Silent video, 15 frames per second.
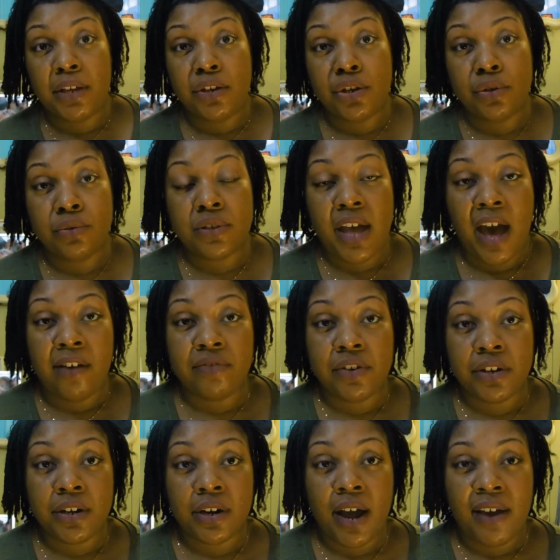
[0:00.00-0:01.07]
induced
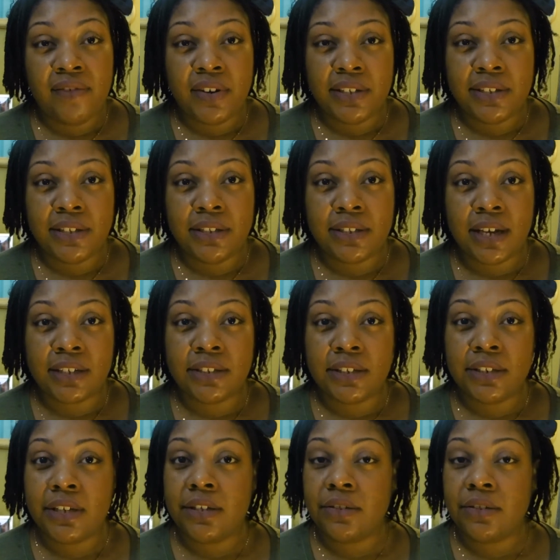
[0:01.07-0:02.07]
after having a C-section.